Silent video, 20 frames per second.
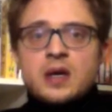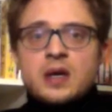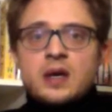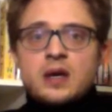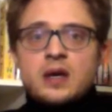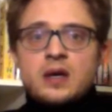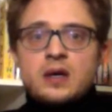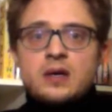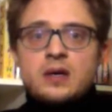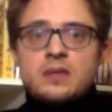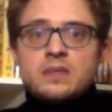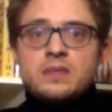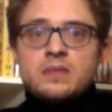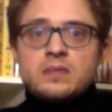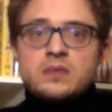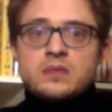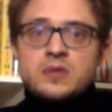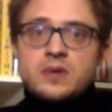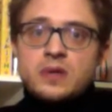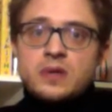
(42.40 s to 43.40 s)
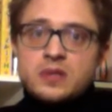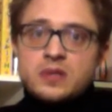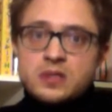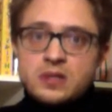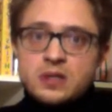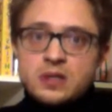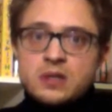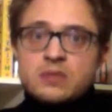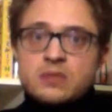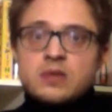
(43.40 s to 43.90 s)
So our
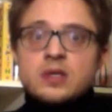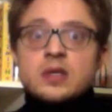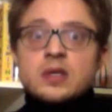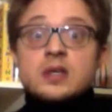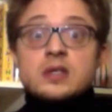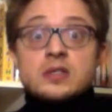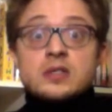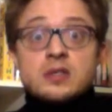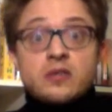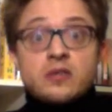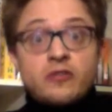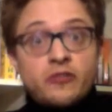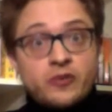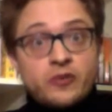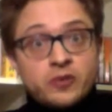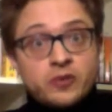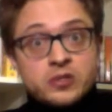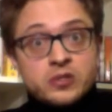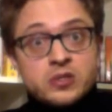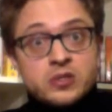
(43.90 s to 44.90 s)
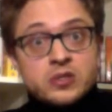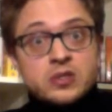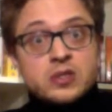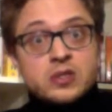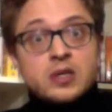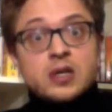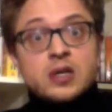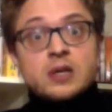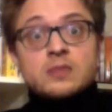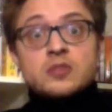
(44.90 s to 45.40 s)
study really is the first
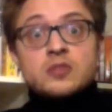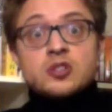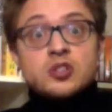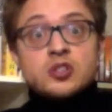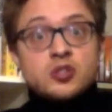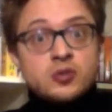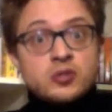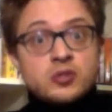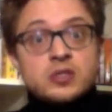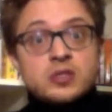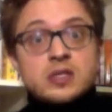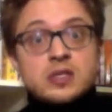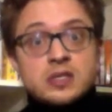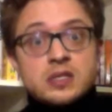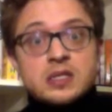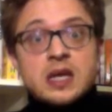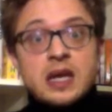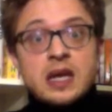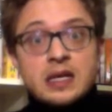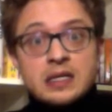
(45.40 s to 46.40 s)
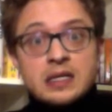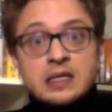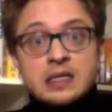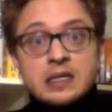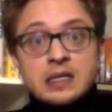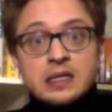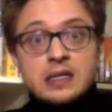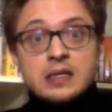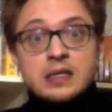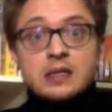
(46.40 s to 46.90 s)
to use this technique
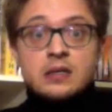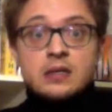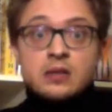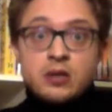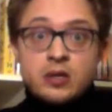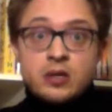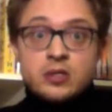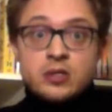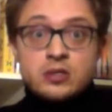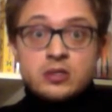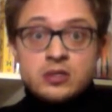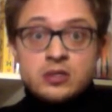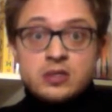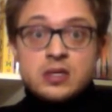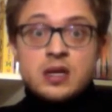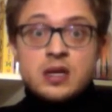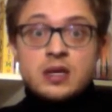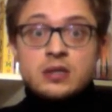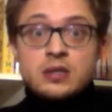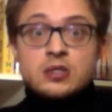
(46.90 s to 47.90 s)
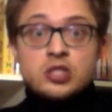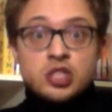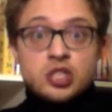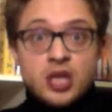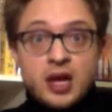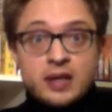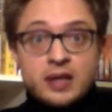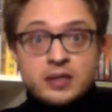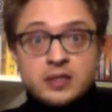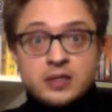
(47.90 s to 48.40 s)
in a larger scale
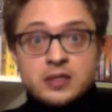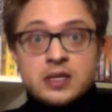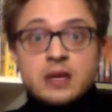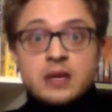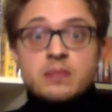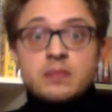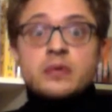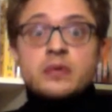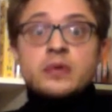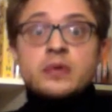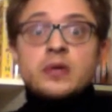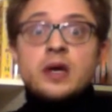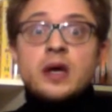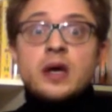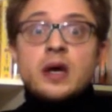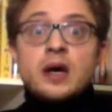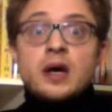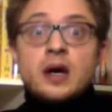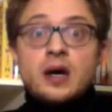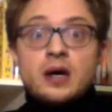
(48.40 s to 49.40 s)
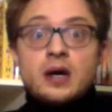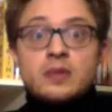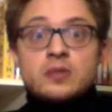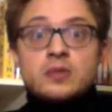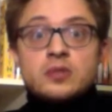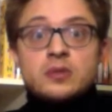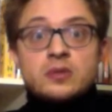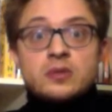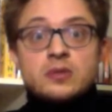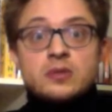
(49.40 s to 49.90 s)
child sample
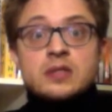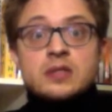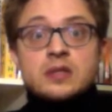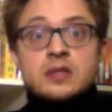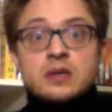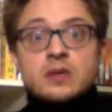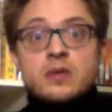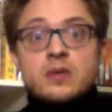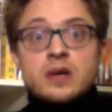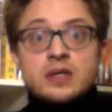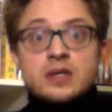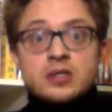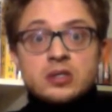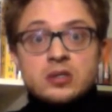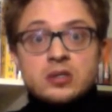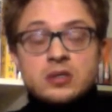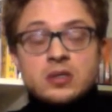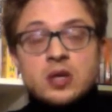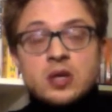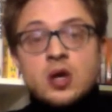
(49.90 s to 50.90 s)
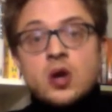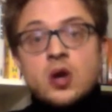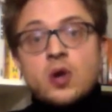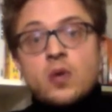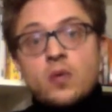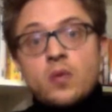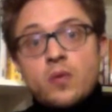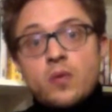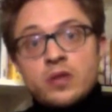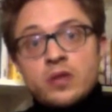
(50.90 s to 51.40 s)
to address the question
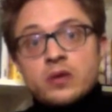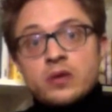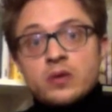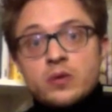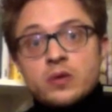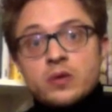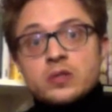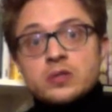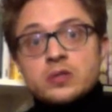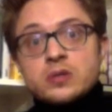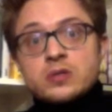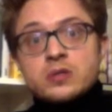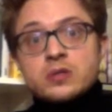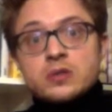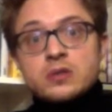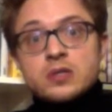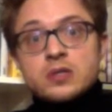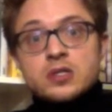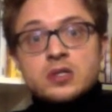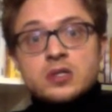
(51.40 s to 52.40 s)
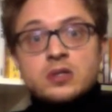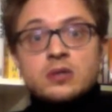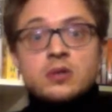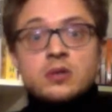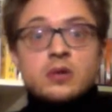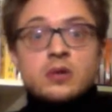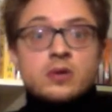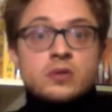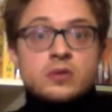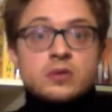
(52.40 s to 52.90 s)
whether cortisol secretion
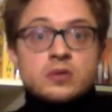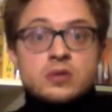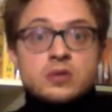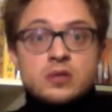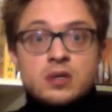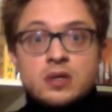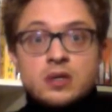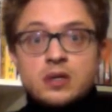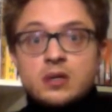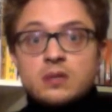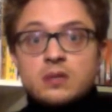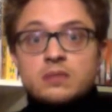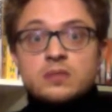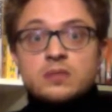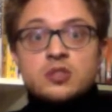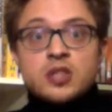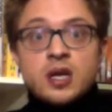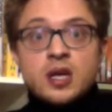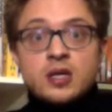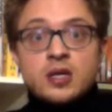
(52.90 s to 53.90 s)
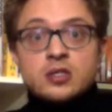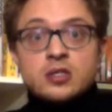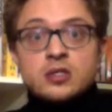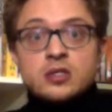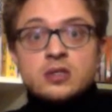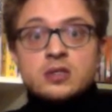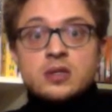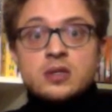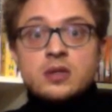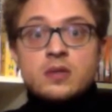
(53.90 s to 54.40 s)
undergoes
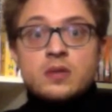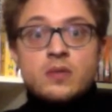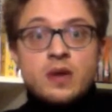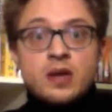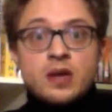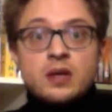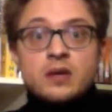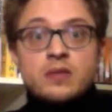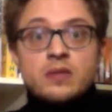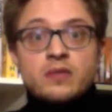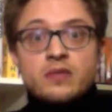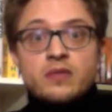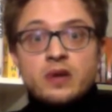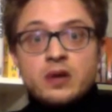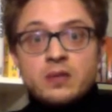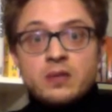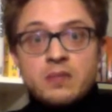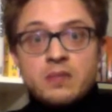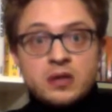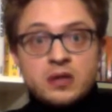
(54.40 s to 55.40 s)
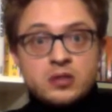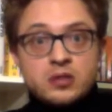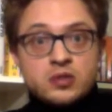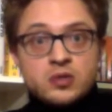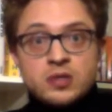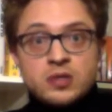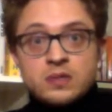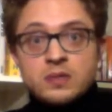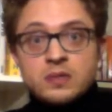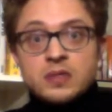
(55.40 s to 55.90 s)
changes in the wake of
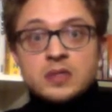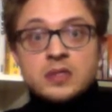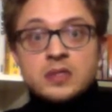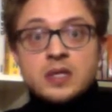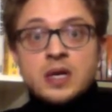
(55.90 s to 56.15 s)
maltreatment,